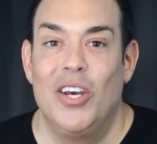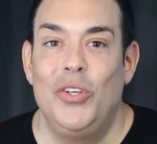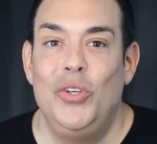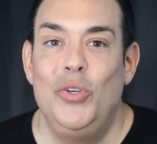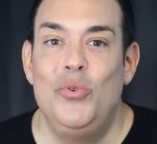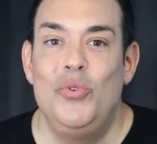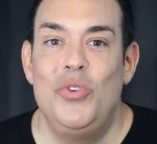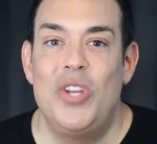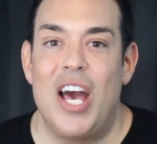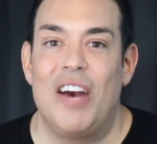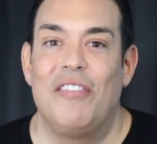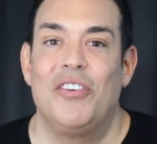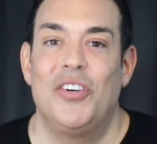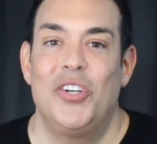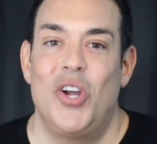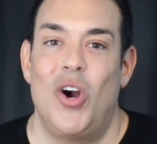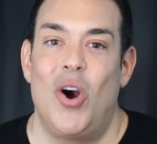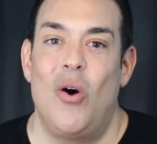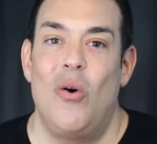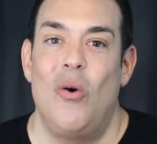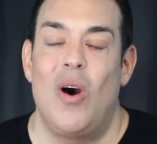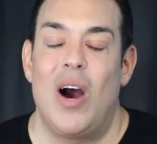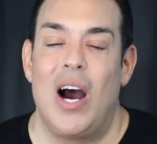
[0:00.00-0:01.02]
You never
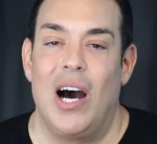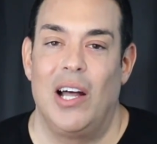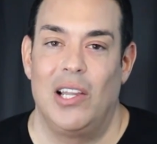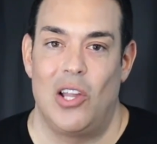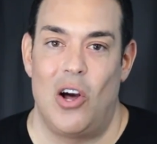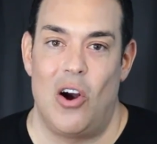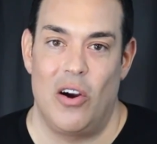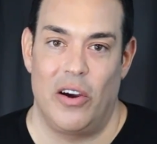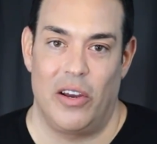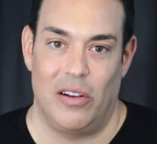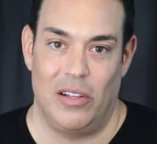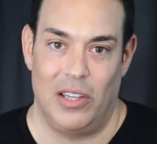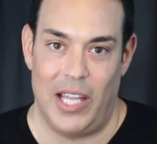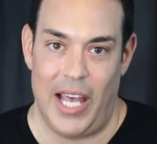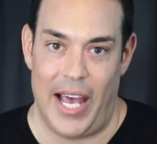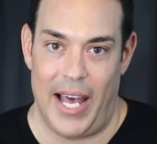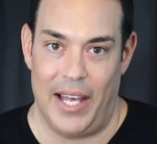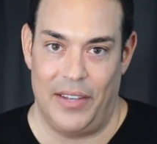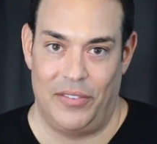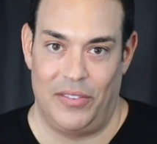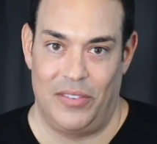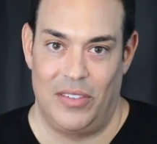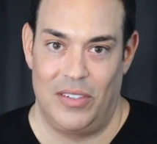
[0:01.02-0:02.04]
know how long it'll
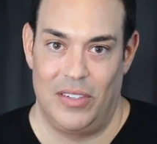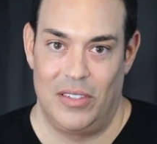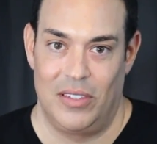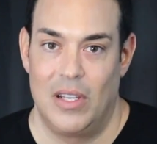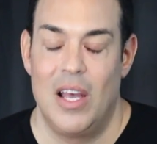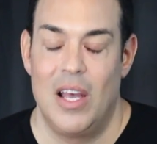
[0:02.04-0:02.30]
last.